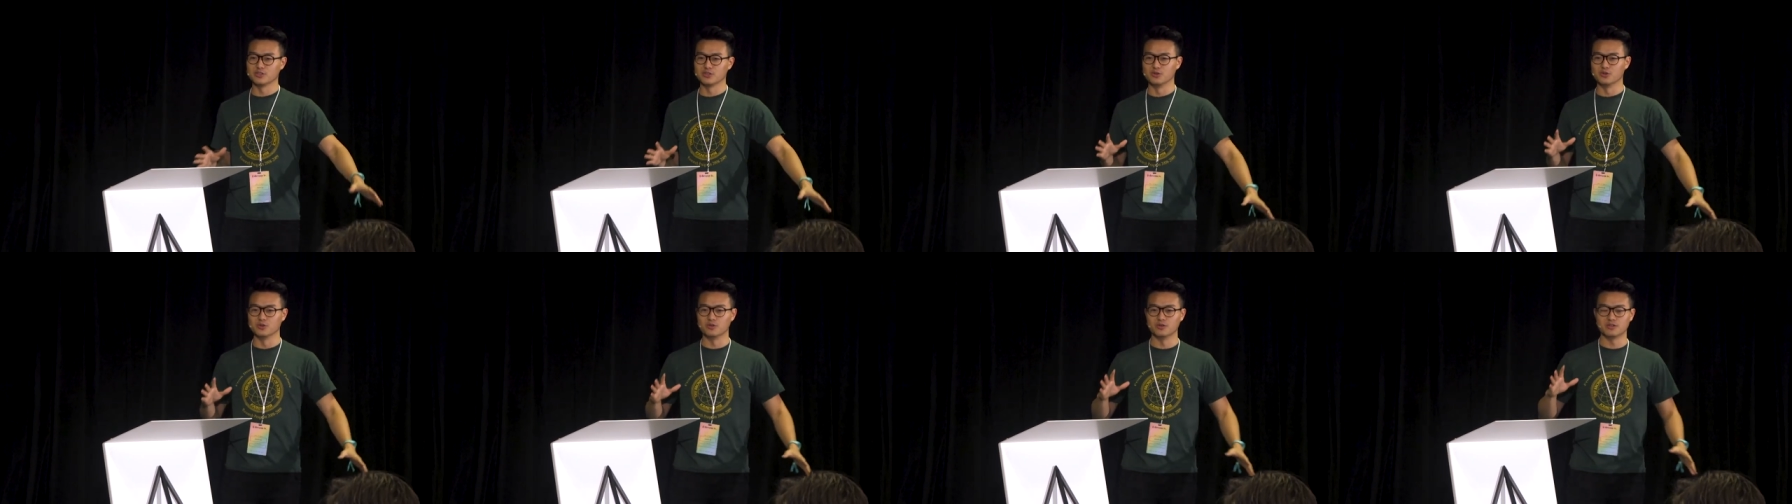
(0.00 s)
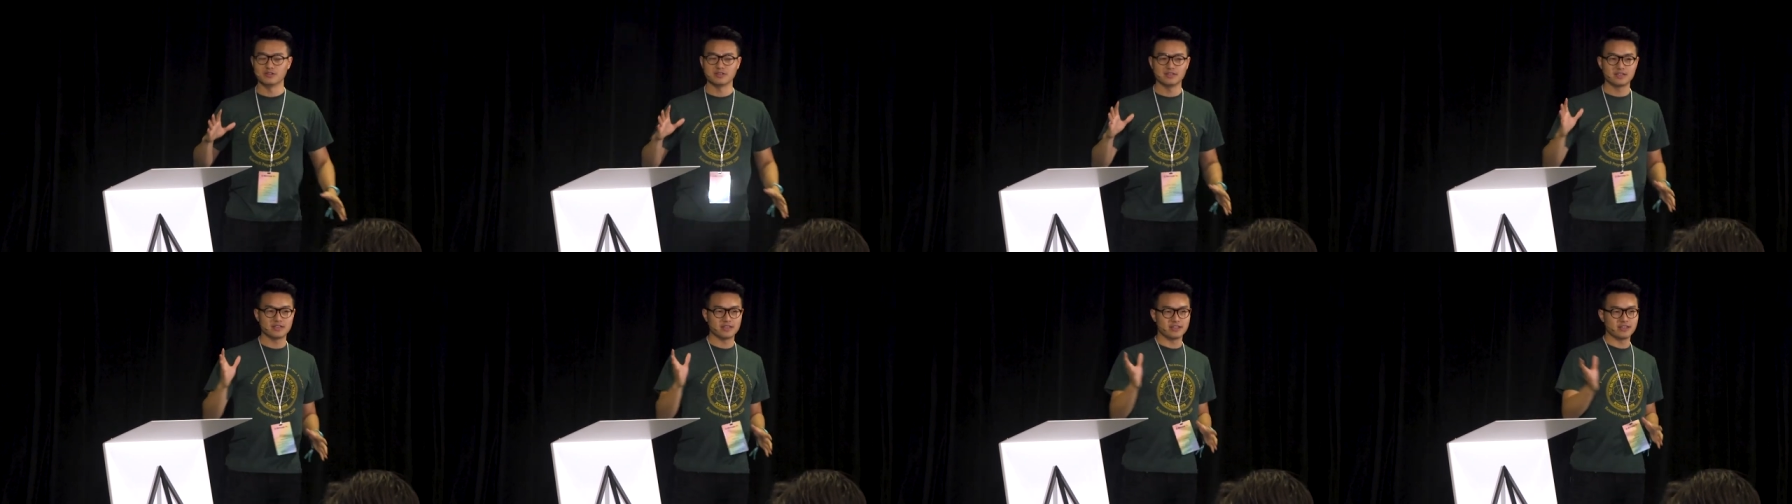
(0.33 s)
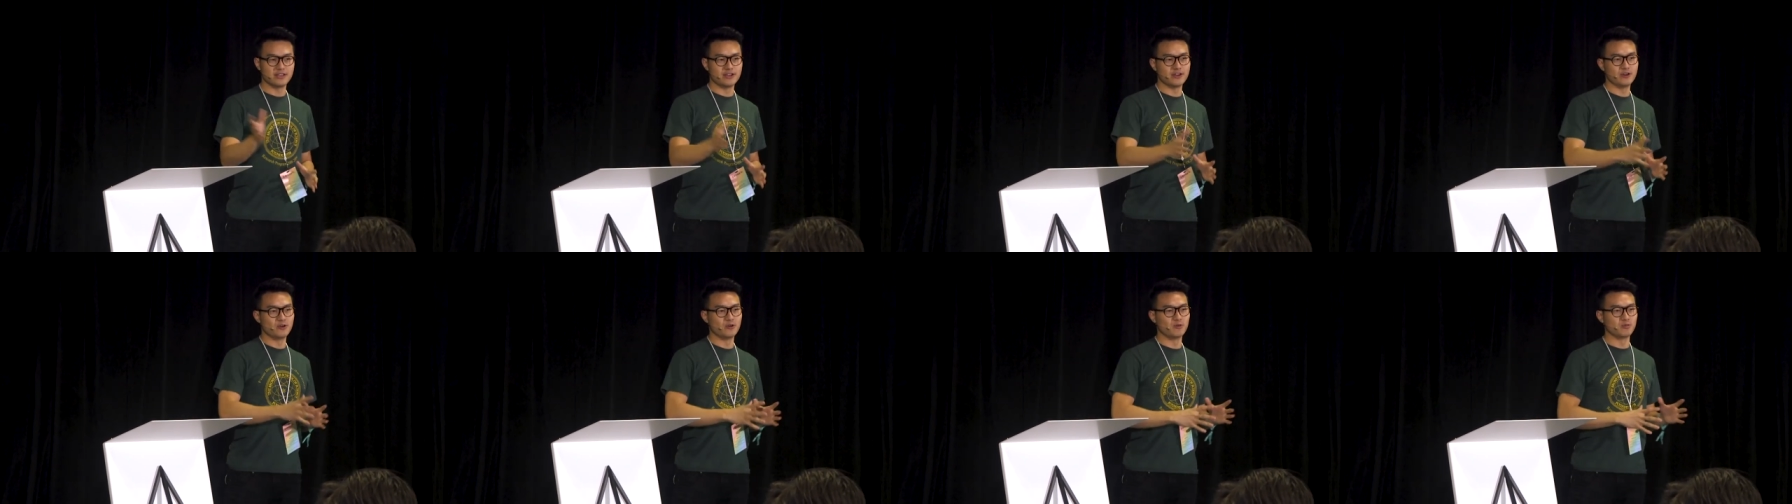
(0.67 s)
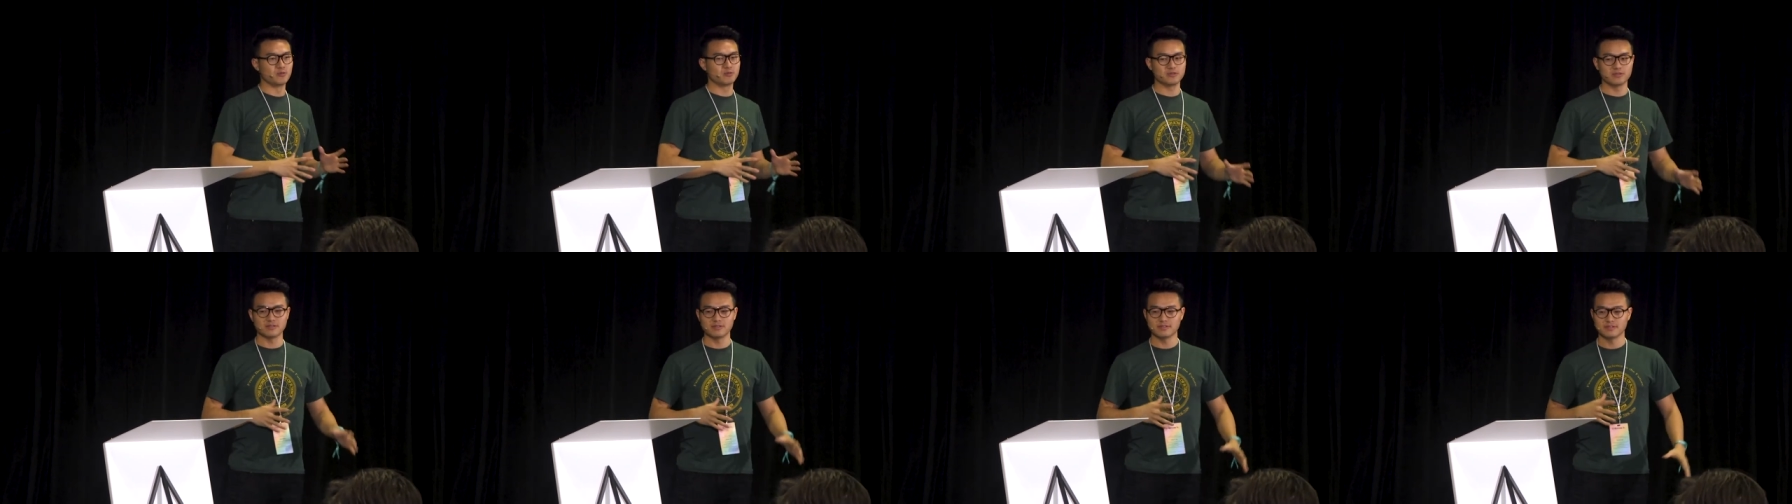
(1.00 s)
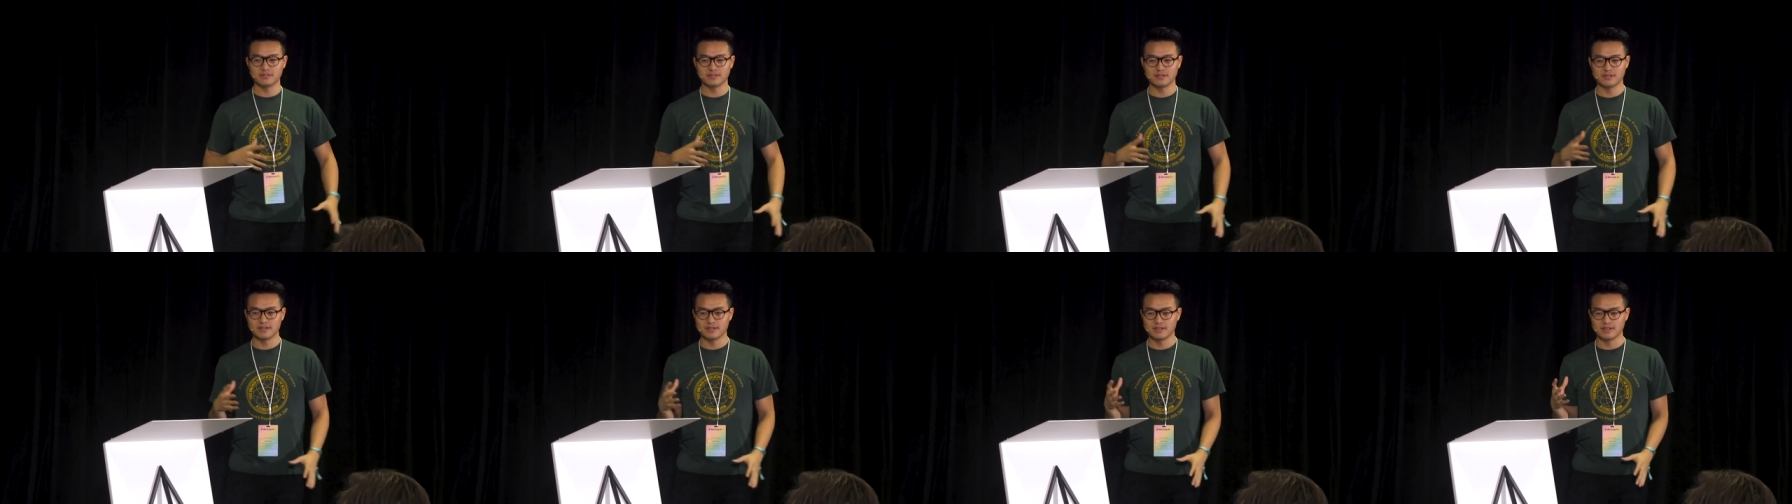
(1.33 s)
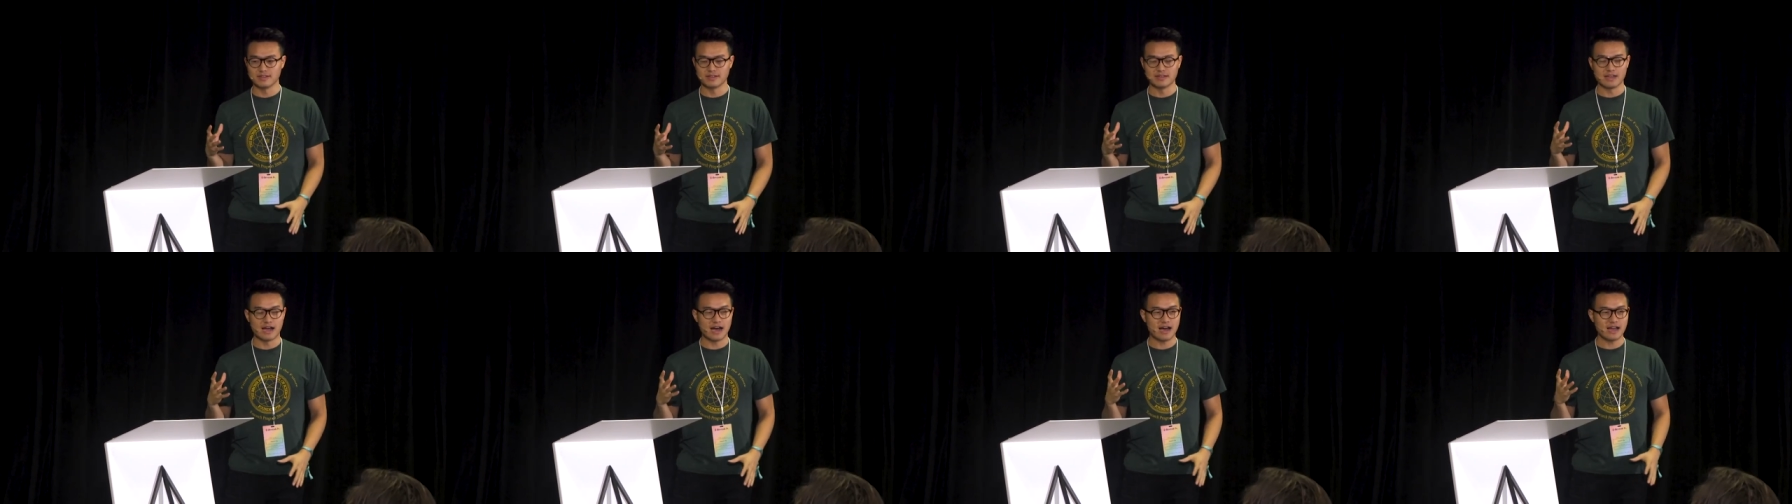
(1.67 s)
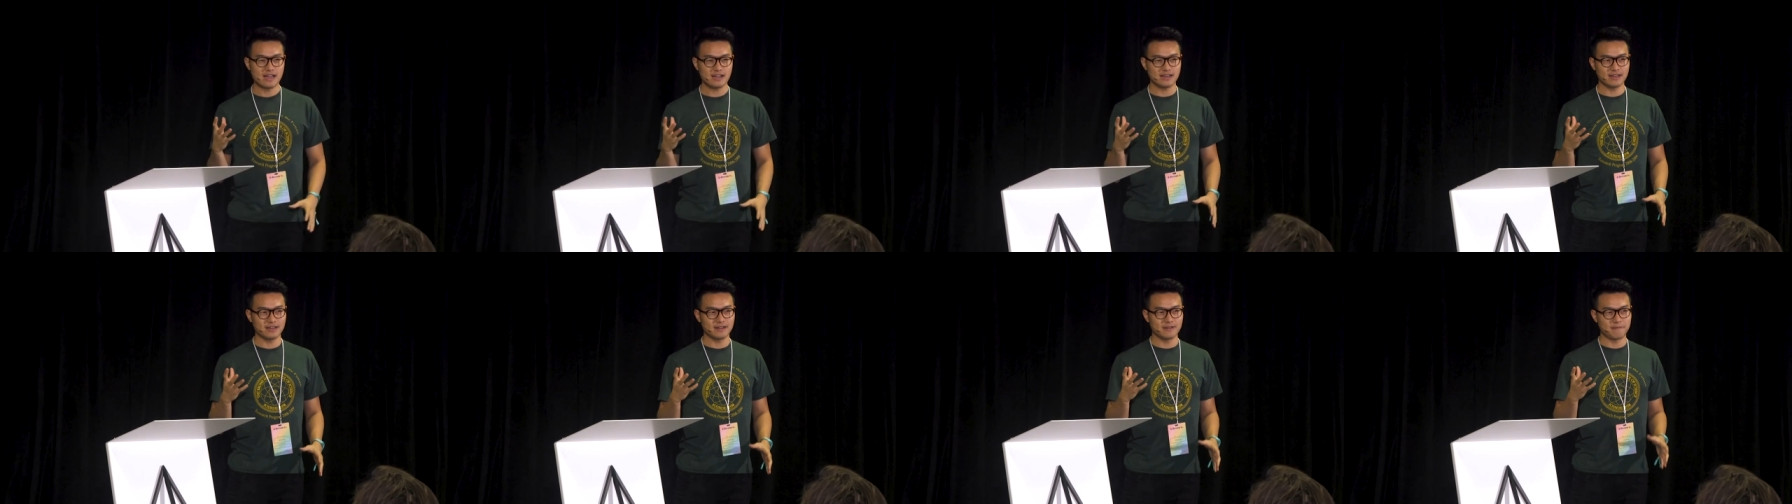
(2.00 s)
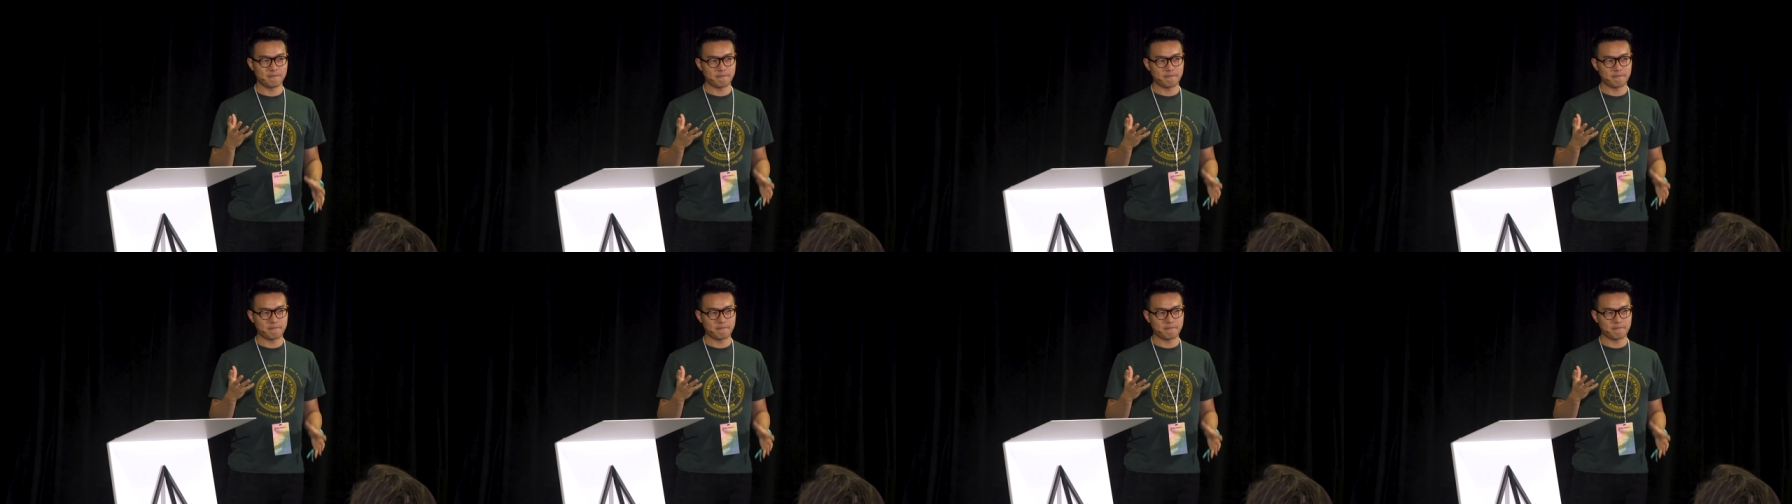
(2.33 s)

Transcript: to you know not